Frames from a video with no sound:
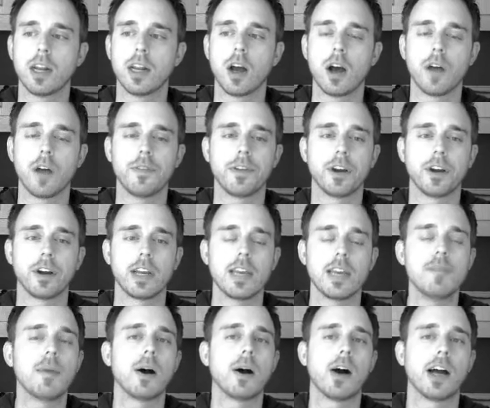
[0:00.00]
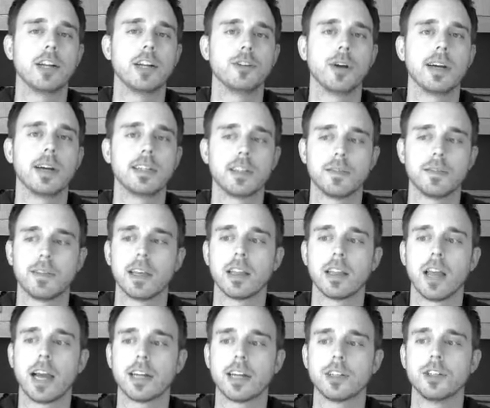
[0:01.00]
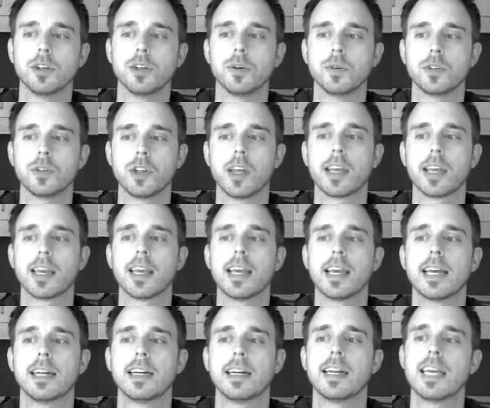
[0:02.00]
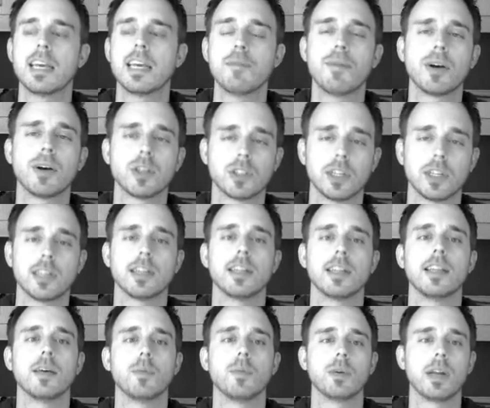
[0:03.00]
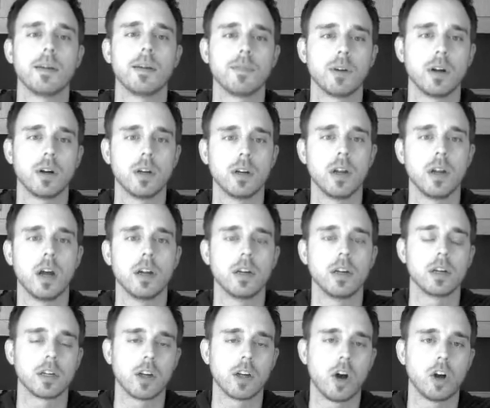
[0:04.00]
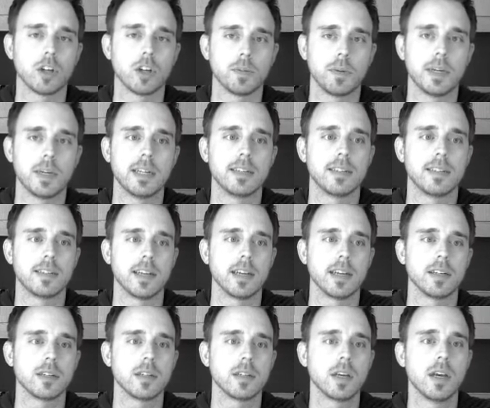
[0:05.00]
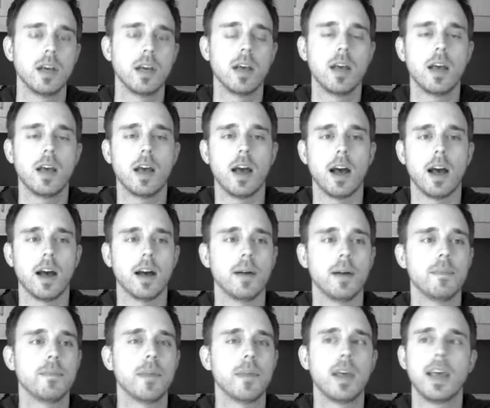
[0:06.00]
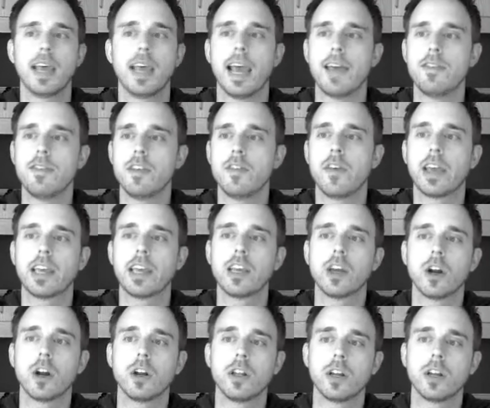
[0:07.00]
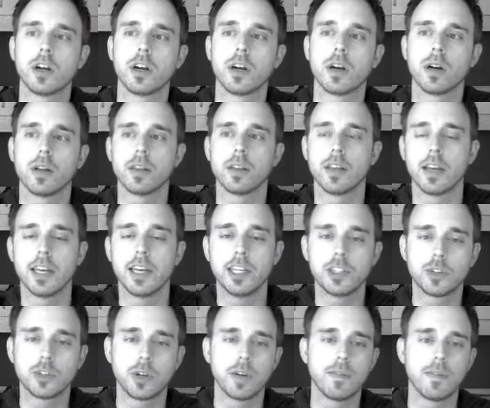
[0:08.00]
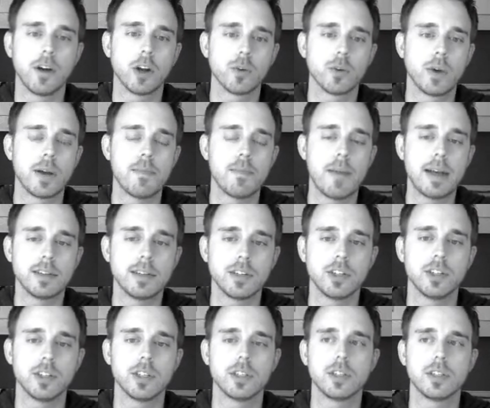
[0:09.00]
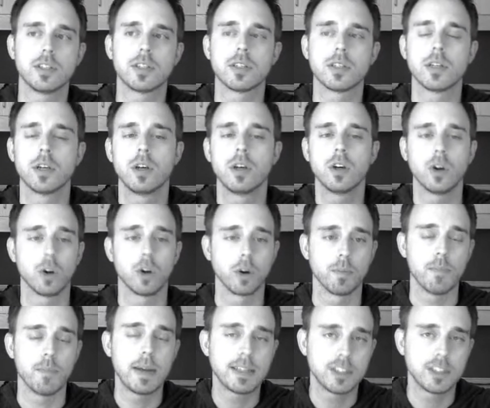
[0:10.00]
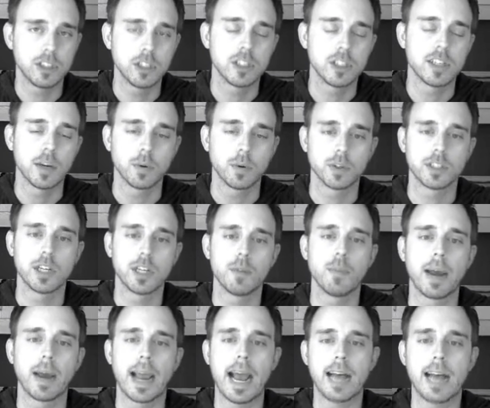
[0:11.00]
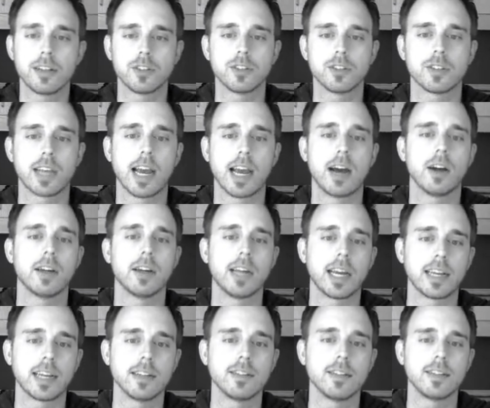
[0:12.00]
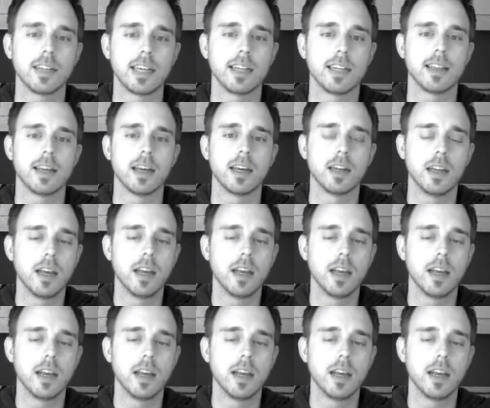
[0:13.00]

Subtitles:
on their email address if they'd like to. So they could get an email sent to them whenever an acknowledgement is sent. And then they can go to the history of unread messages or messages that were sent by Hazard Scout, and I can see that,